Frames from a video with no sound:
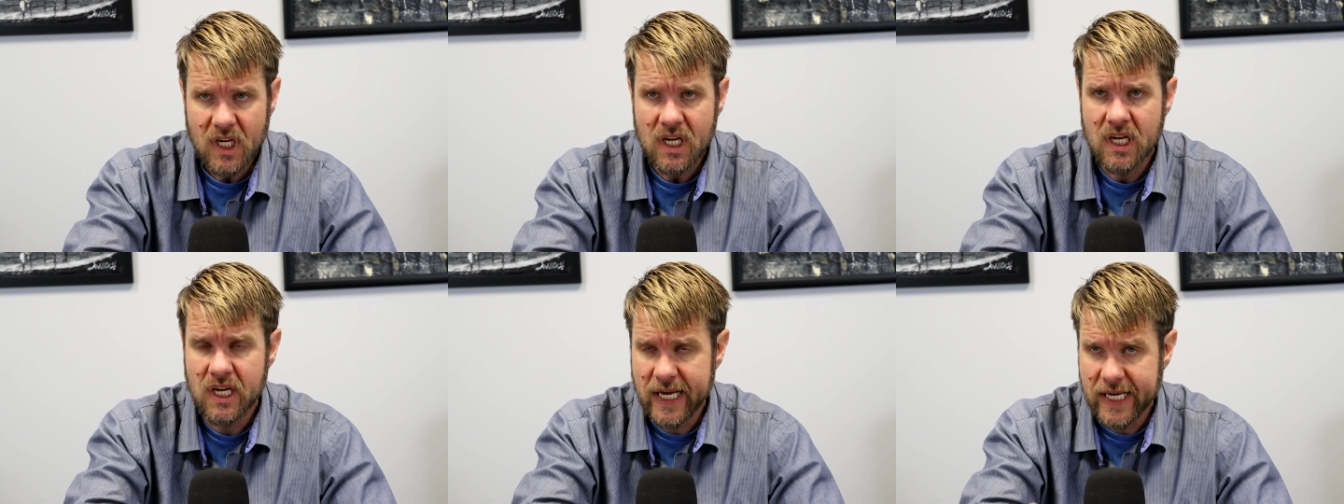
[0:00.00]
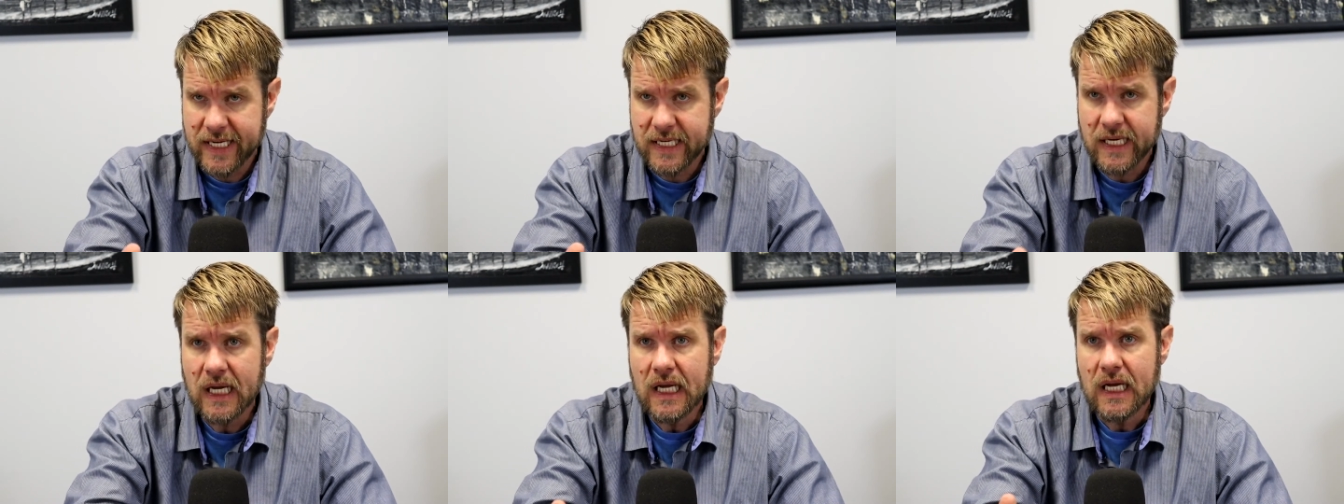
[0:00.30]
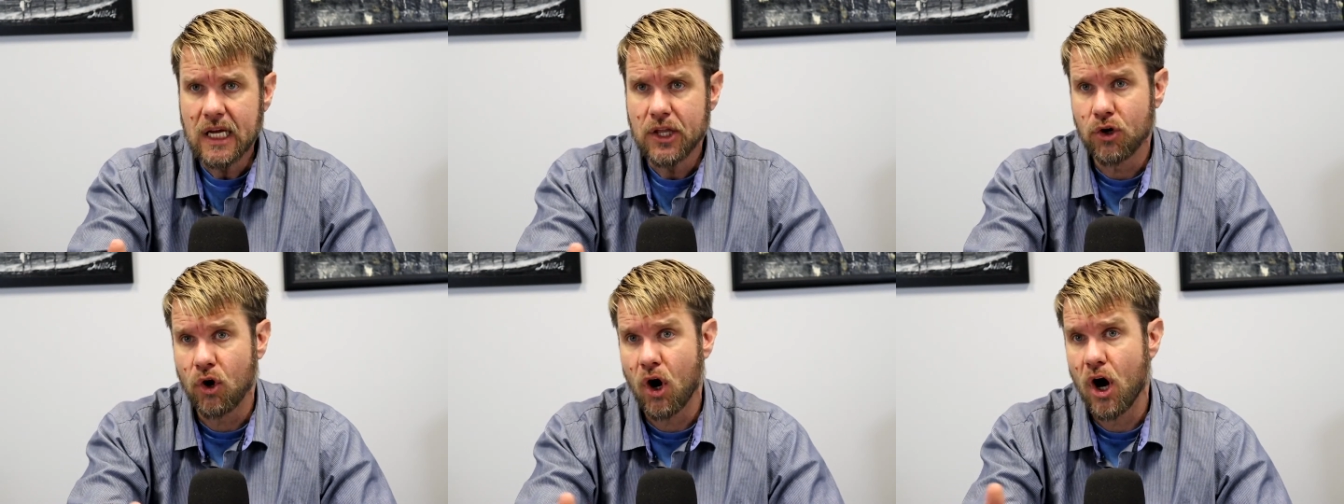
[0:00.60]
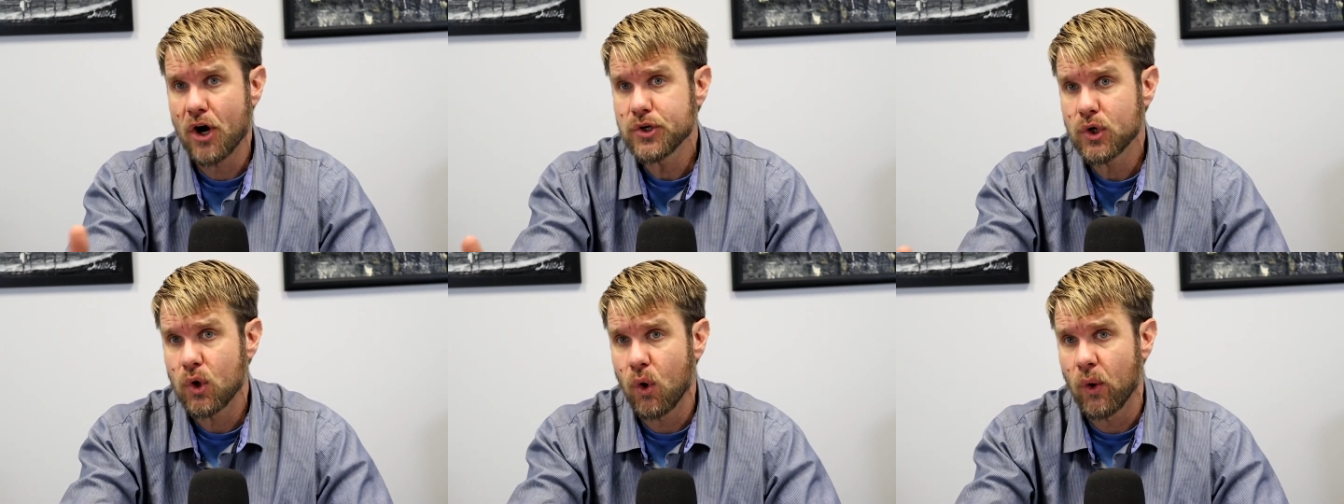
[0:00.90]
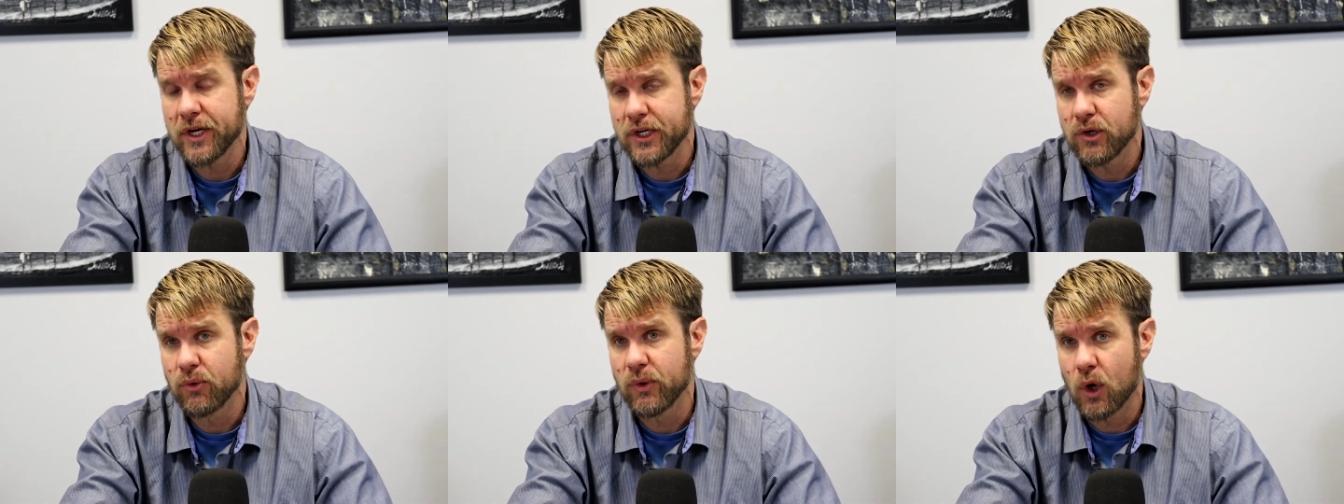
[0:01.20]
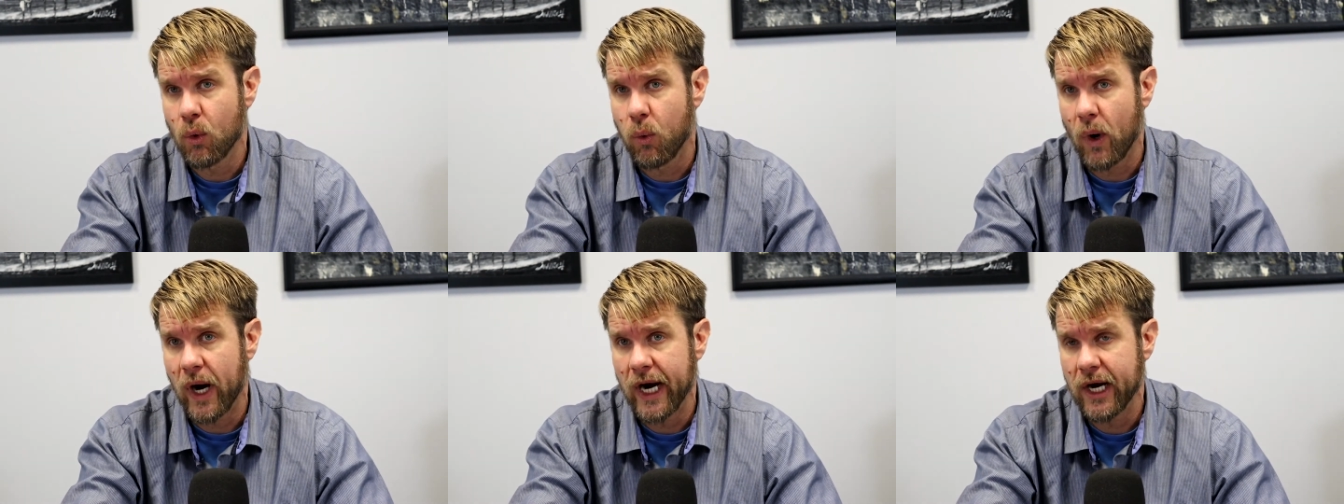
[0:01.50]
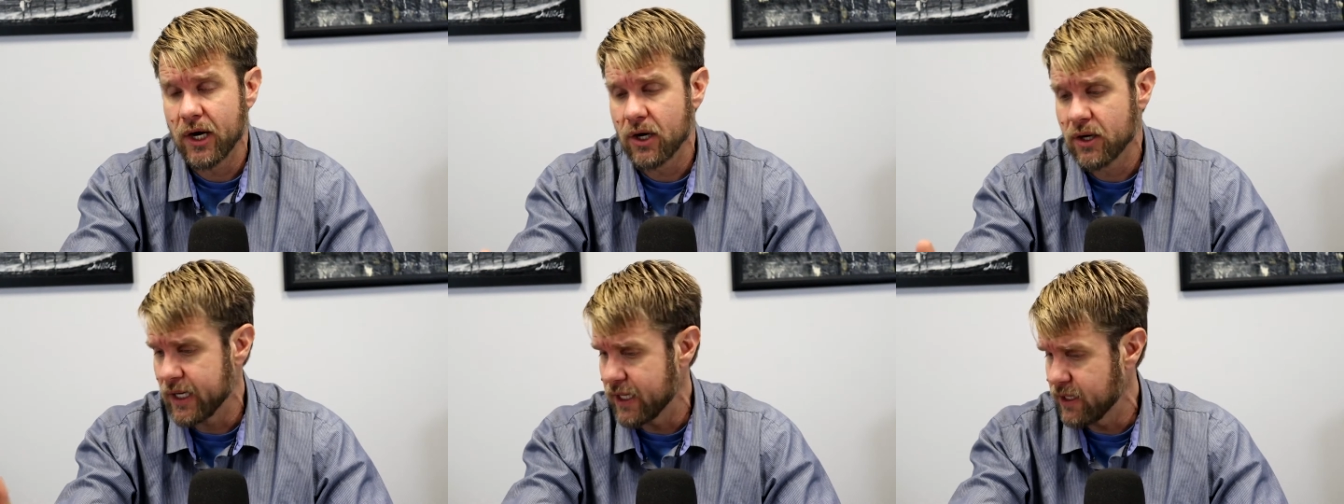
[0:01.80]
And they're also going to
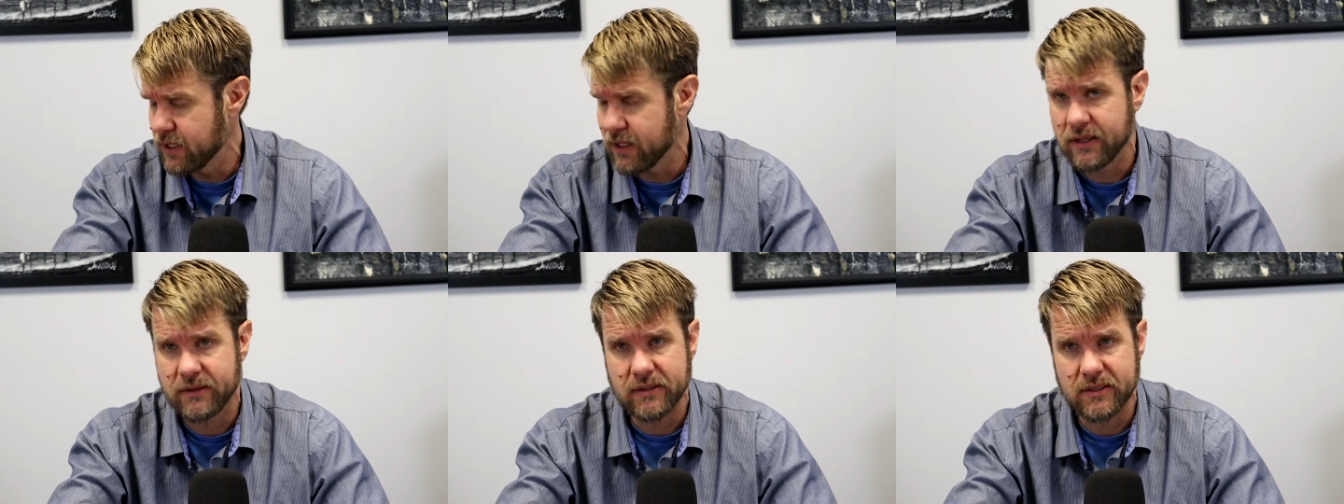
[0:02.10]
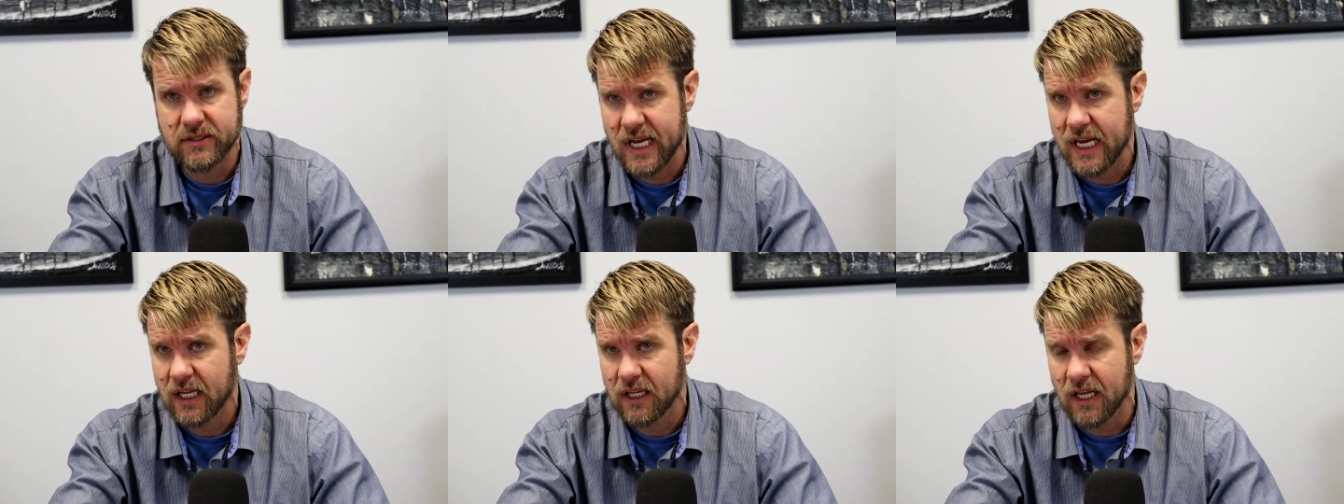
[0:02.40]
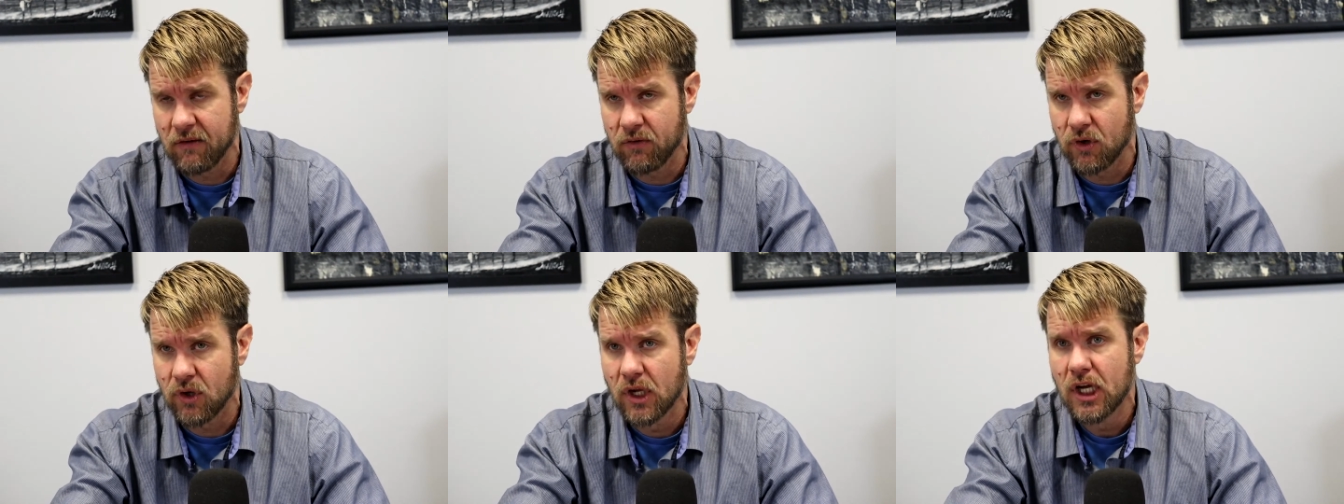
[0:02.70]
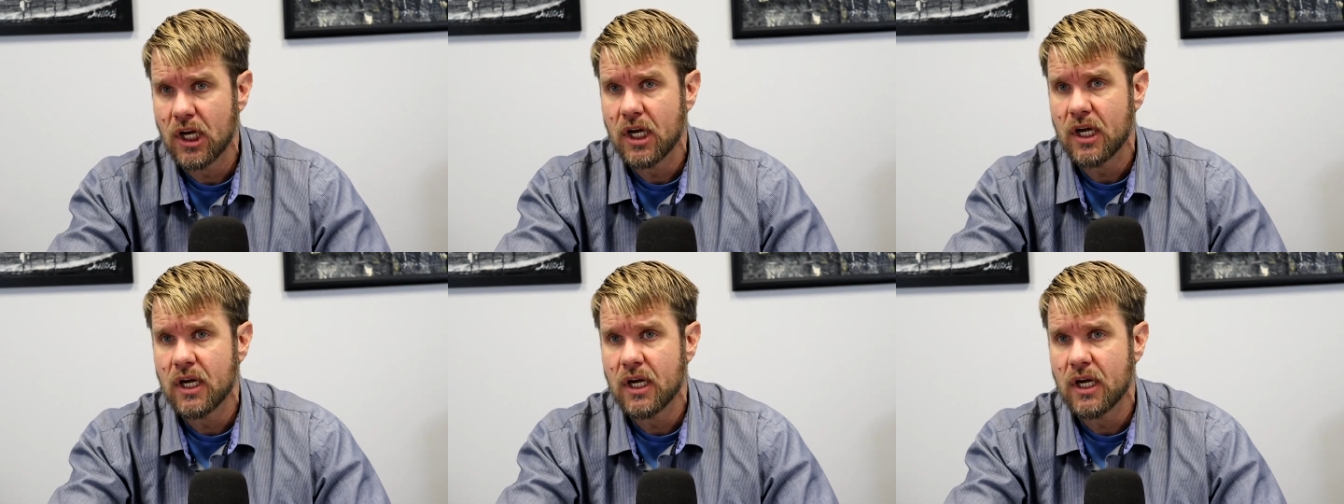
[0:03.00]
require, and at the state level,